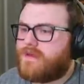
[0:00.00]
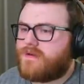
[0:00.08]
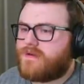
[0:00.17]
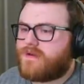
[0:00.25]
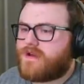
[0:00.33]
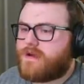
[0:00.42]

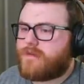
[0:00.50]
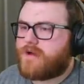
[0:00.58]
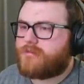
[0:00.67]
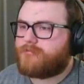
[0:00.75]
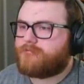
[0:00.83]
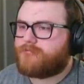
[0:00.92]
Come on.
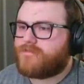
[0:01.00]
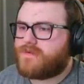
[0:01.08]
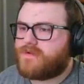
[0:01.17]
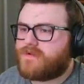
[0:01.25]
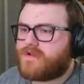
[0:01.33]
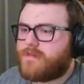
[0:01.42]

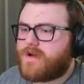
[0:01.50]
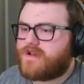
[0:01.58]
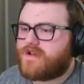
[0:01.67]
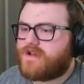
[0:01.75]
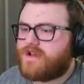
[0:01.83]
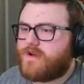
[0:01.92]
Come on, you
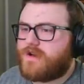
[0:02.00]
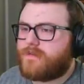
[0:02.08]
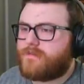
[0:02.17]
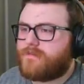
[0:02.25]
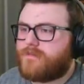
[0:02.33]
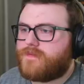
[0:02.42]
can do it.
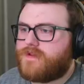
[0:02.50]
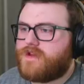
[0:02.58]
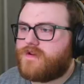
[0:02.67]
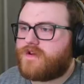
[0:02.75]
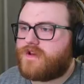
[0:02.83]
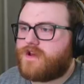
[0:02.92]
You
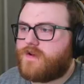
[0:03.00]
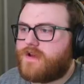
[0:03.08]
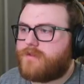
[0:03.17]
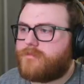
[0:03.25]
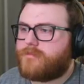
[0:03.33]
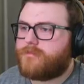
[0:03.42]
can do it.
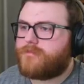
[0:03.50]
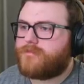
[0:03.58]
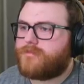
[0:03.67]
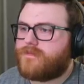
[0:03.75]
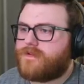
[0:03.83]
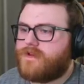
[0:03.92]

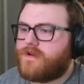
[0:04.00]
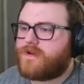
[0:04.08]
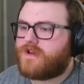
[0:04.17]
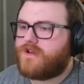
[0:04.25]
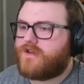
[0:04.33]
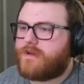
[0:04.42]
You can
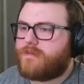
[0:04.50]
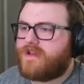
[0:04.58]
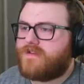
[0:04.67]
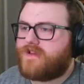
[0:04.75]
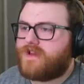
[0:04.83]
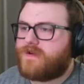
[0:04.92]
do it, I
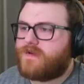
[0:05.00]
believe in you.